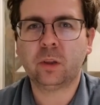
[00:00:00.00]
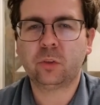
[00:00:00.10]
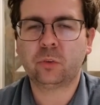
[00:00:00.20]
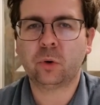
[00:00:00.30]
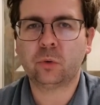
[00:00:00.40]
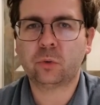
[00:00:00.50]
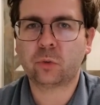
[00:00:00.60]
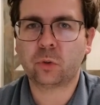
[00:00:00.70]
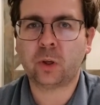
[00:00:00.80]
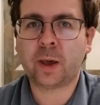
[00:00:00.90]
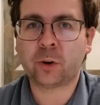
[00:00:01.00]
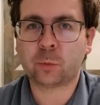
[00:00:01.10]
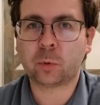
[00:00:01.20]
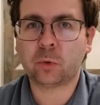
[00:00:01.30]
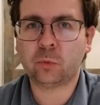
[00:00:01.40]
So just a little
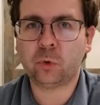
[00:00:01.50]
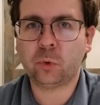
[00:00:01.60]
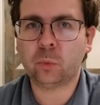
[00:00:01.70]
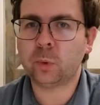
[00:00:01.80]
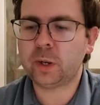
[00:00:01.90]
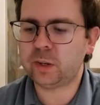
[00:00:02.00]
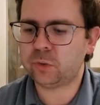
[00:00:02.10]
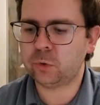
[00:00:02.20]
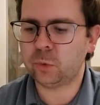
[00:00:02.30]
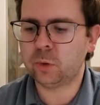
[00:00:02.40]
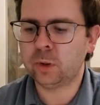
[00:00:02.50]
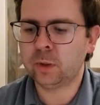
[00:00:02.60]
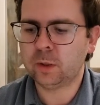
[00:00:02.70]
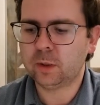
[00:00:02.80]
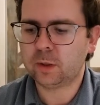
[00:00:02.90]
algebra review. We need to
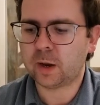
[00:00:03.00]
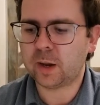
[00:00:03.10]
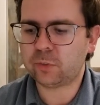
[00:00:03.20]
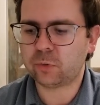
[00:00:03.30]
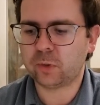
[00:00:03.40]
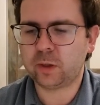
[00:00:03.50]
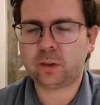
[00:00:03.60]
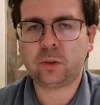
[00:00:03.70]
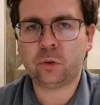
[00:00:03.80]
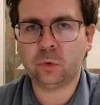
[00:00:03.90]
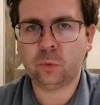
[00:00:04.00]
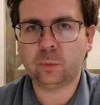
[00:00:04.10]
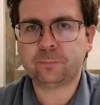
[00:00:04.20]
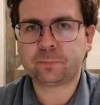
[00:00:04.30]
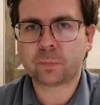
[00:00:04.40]
isolate Q,